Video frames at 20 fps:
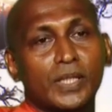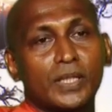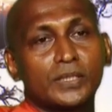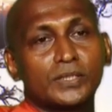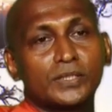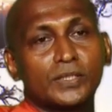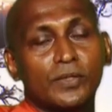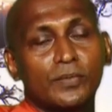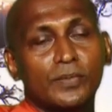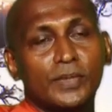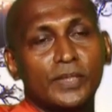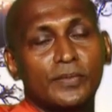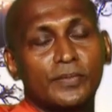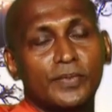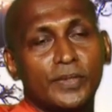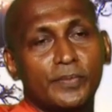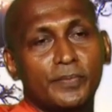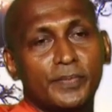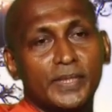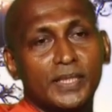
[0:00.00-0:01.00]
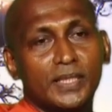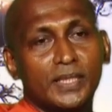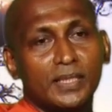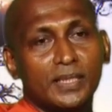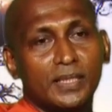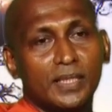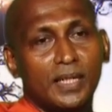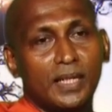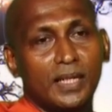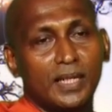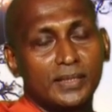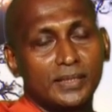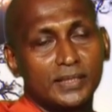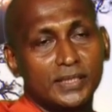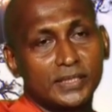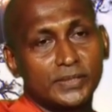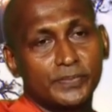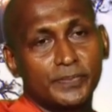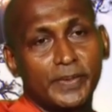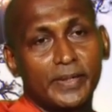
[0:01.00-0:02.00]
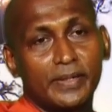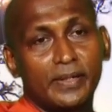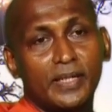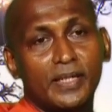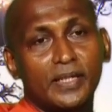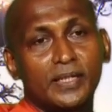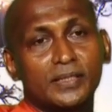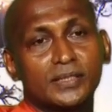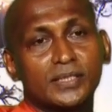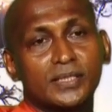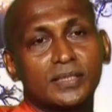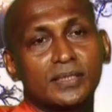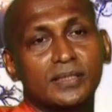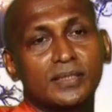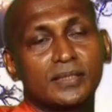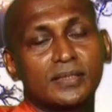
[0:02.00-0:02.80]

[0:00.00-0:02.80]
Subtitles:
so many people are desperate,